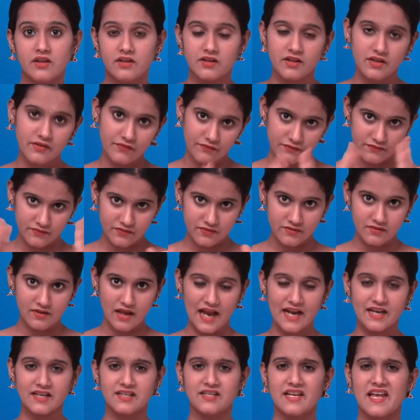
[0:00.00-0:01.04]
if
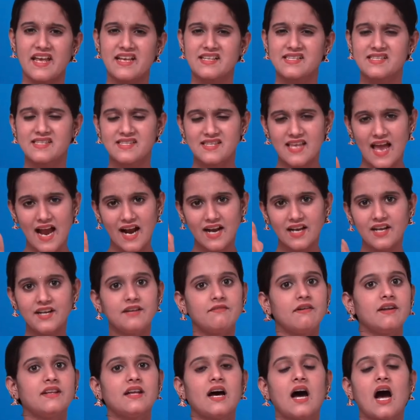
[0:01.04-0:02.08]
I exactly
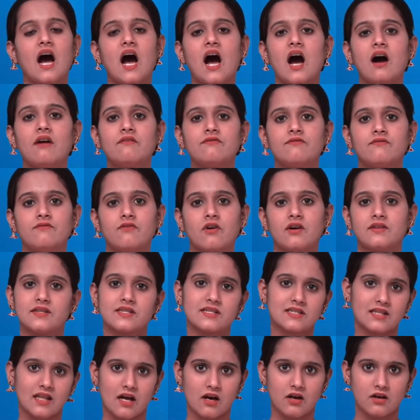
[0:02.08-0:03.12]
divide the half for
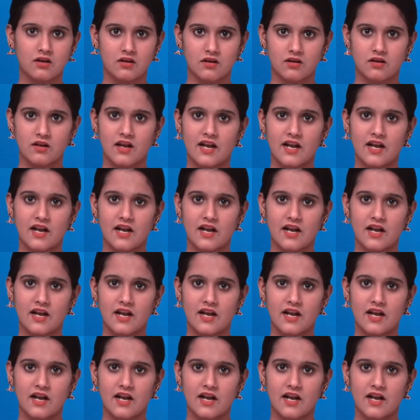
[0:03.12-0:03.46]
this log,